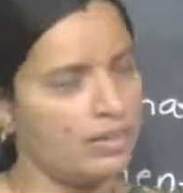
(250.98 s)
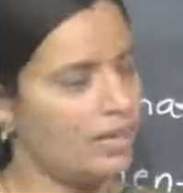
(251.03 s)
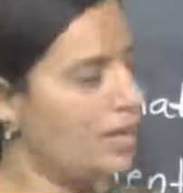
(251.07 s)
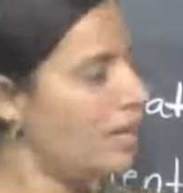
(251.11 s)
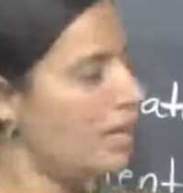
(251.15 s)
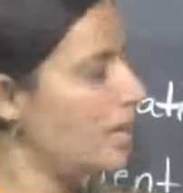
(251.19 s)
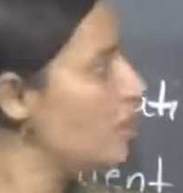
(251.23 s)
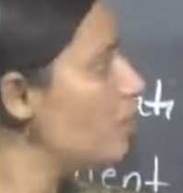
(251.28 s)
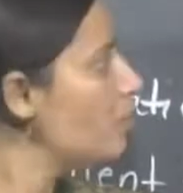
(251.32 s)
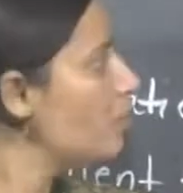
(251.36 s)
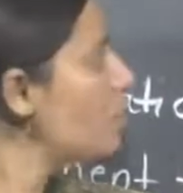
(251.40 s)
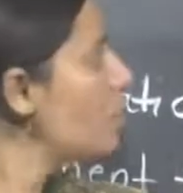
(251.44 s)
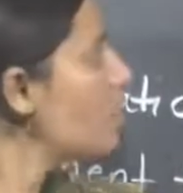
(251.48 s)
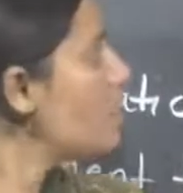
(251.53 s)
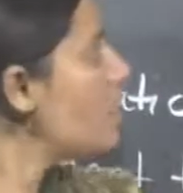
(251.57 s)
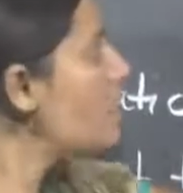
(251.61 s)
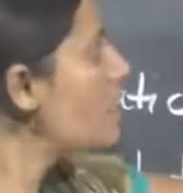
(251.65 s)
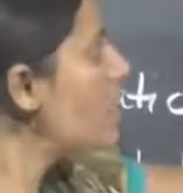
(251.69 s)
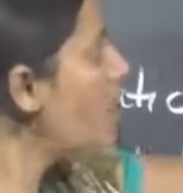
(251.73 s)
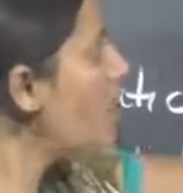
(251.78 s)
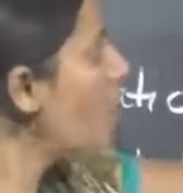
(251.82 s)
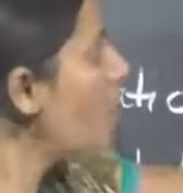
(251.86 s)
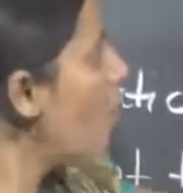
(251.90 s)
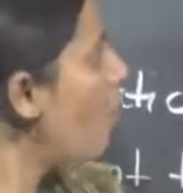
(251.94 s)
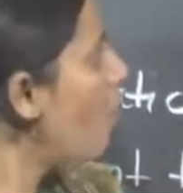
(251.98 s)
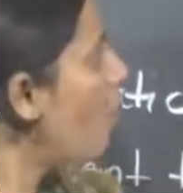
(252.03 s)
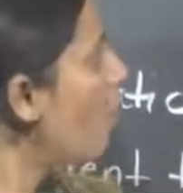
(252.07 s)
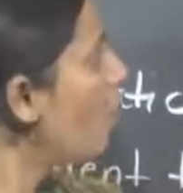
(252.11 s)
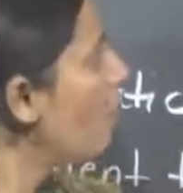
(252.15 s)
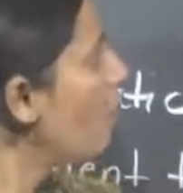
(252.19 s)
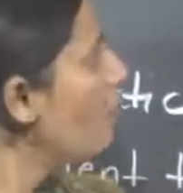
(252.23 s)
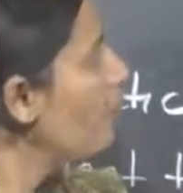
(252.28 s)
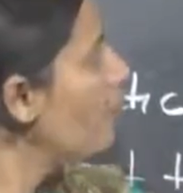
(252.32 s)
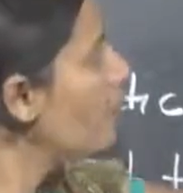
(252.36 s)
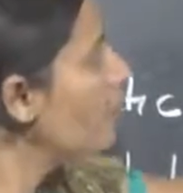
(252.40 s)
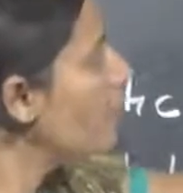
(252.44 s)
Now this cell
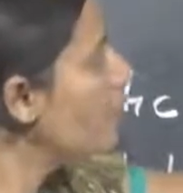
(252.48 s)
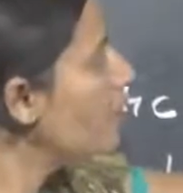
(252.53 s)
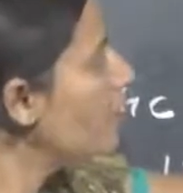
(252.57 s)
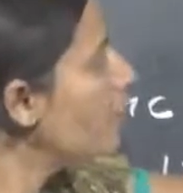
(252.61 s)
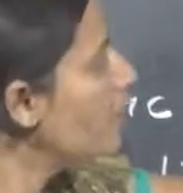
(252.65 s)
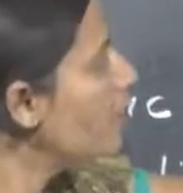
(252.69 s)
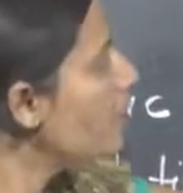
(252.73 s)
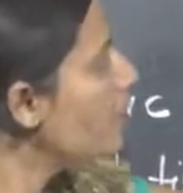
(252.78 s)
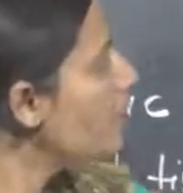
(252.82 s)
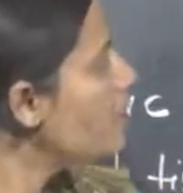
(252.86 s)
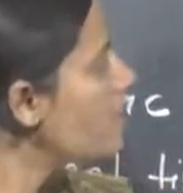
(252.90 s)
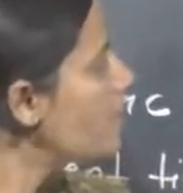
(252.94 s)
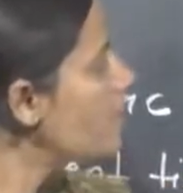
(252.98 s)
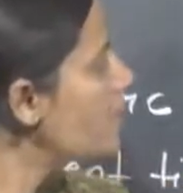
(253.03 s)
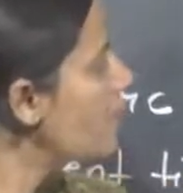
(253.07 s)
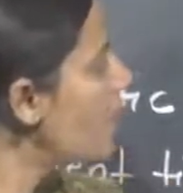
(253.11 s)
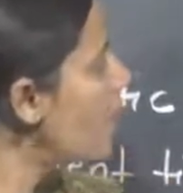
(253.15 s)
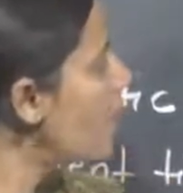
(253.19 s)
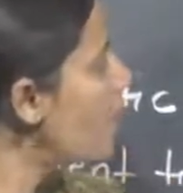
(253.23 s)
wall it is